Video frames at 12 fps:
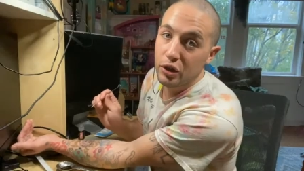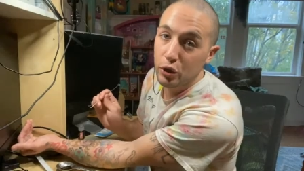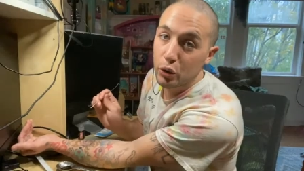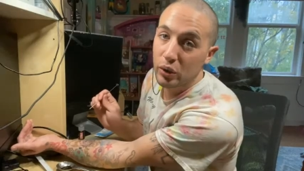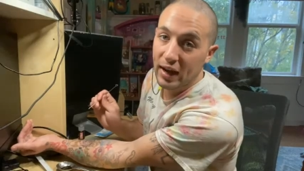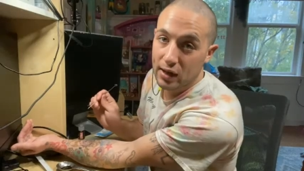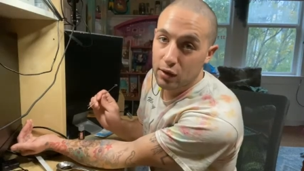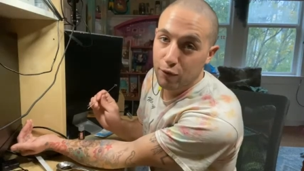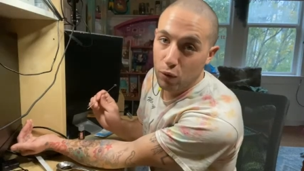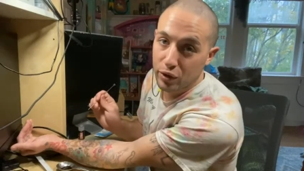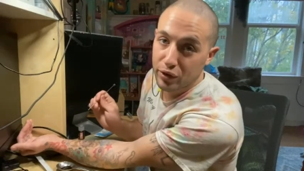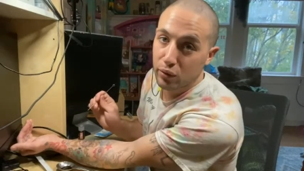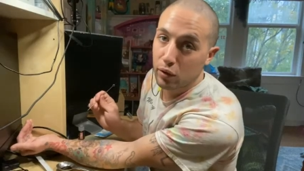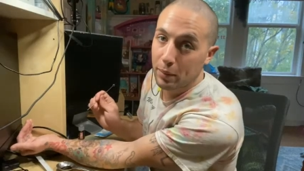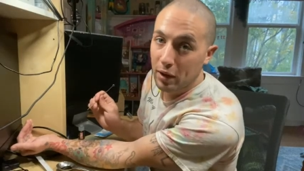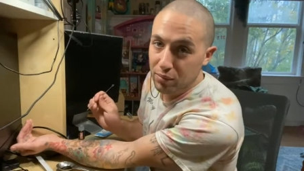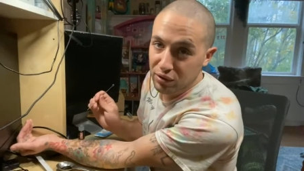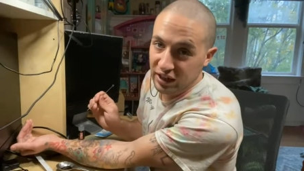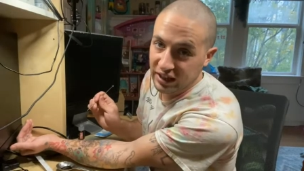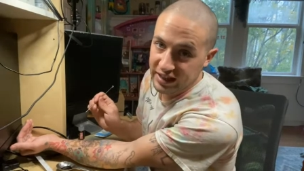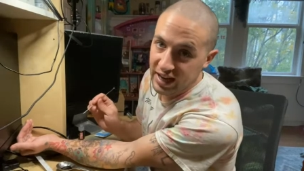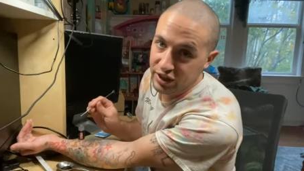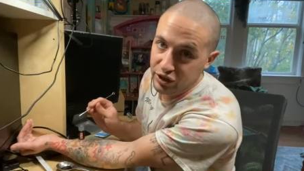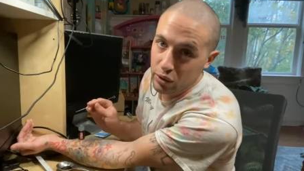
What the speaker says: New California Republic tattoo.